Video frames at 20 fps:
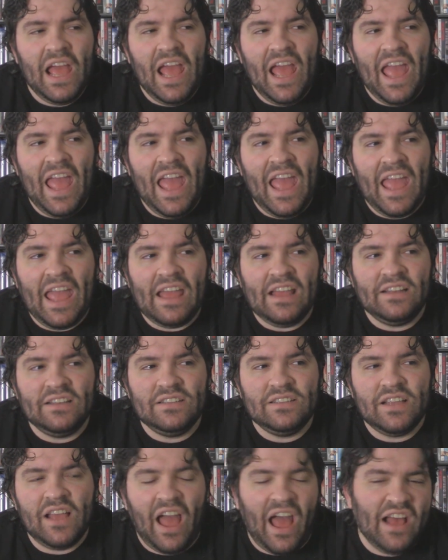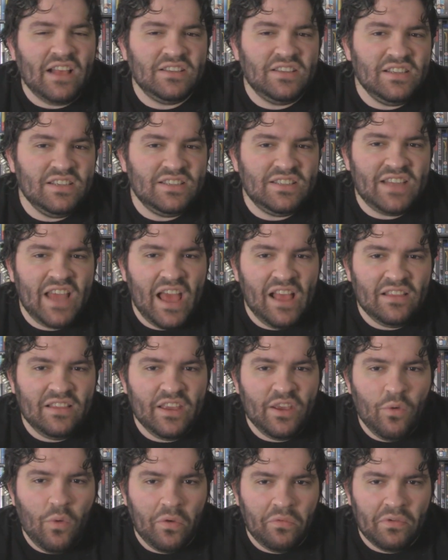And as he's
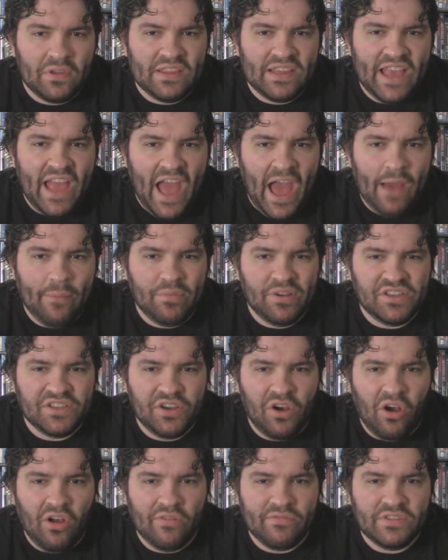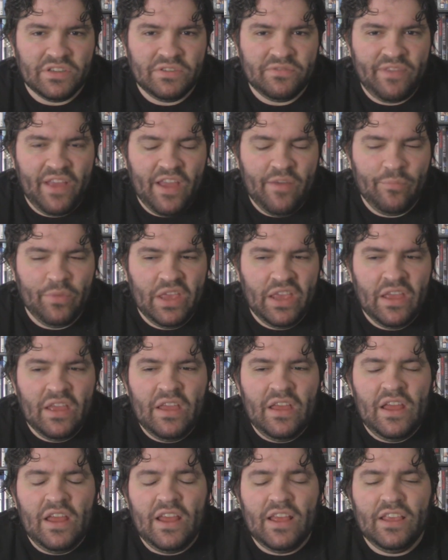telling what really happened to all of his family,
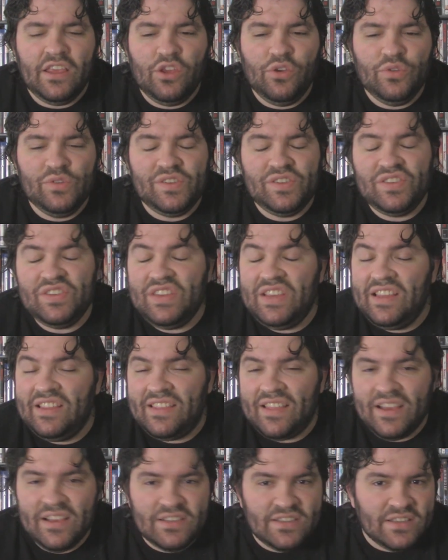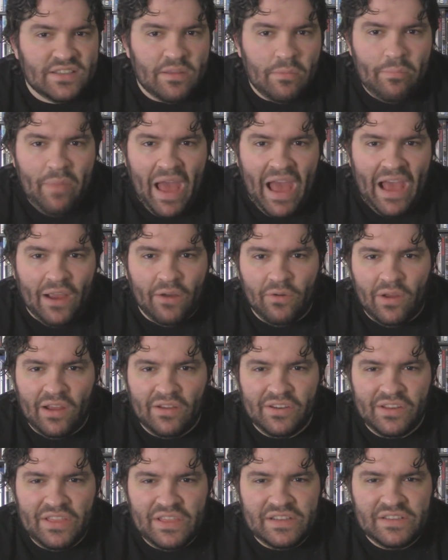you see things in the
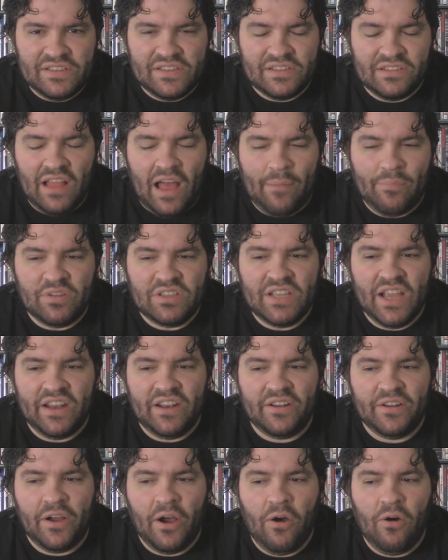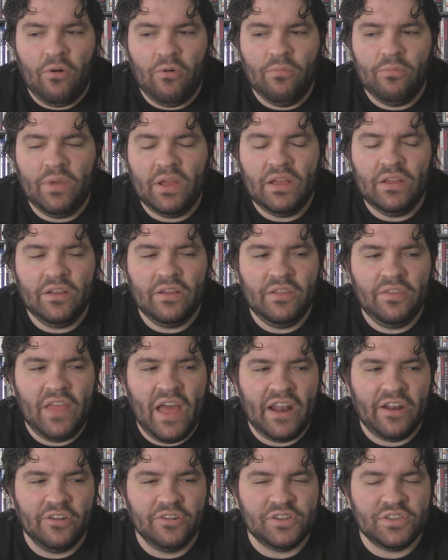background in this dilapidated home
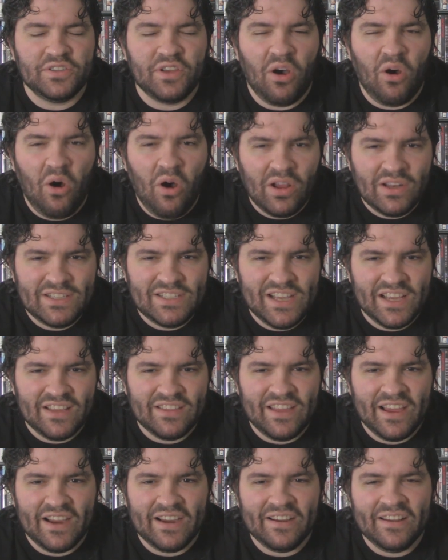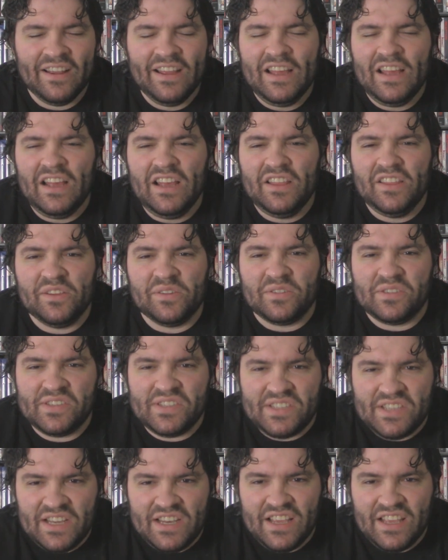that are just haunting there. They're
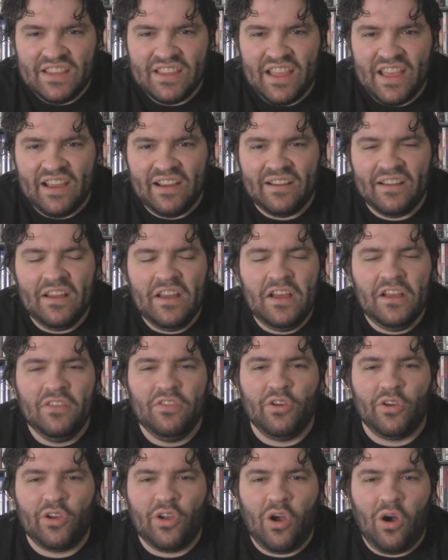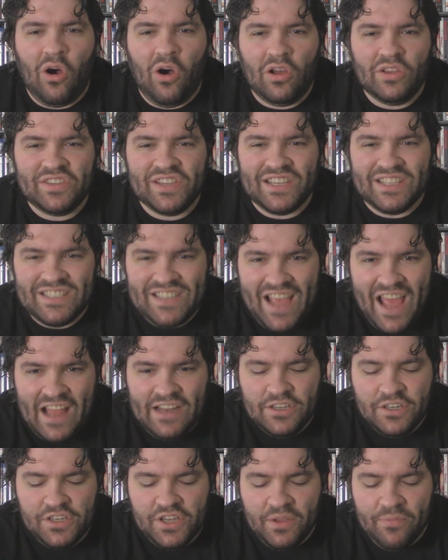sitting there, they're causing
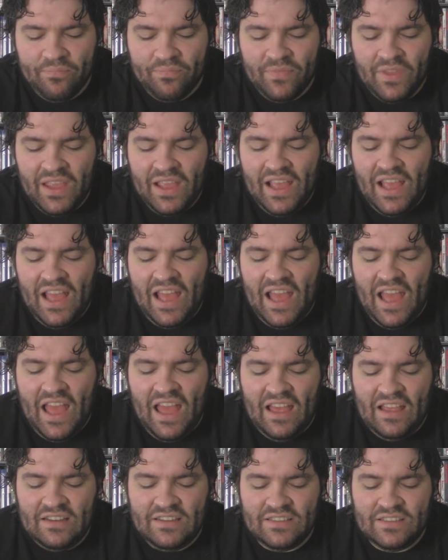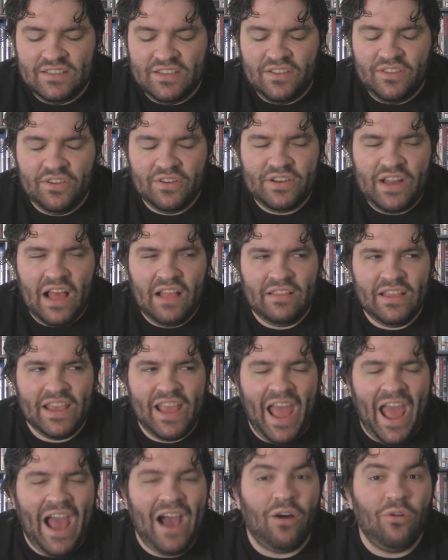tension. And they're not
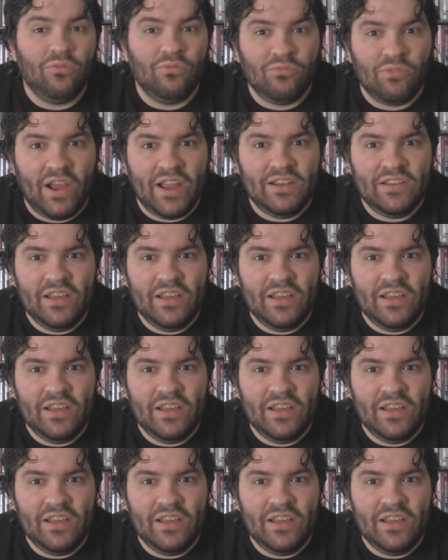like outright